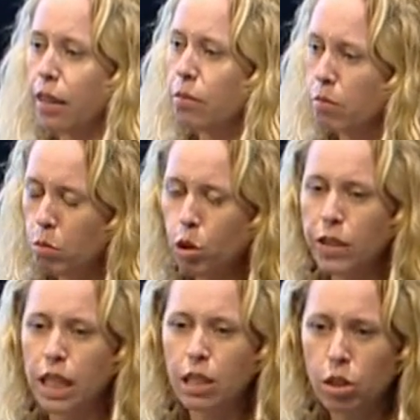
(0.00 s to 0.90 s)

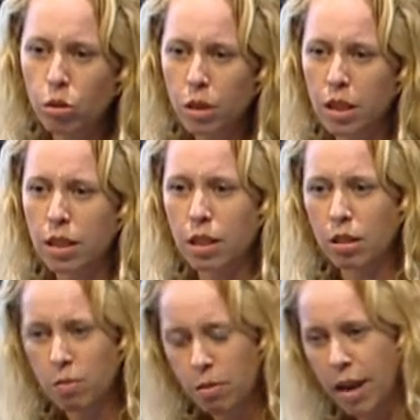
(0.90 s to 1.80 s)
moving students
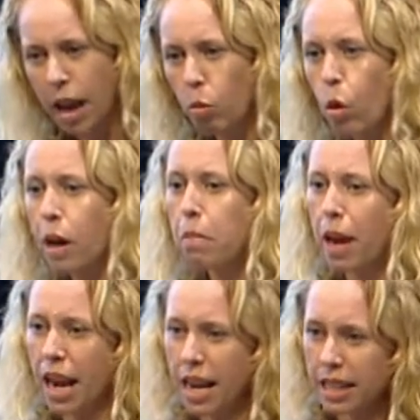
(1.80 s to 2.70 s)
at one
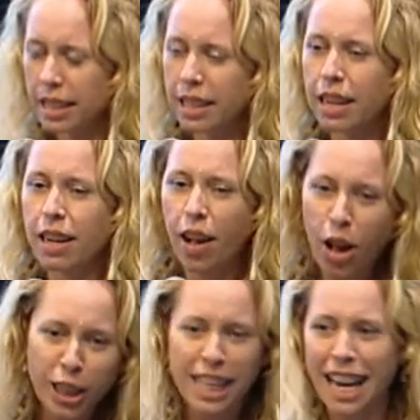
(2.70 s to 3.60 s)
pace
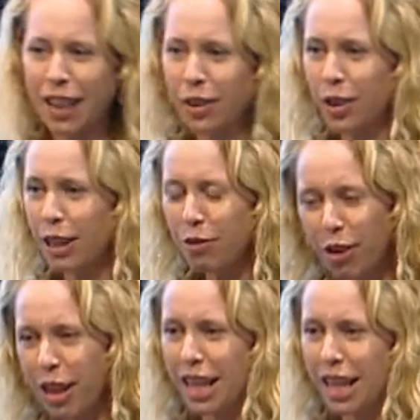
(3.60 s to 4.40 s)
all together in front of the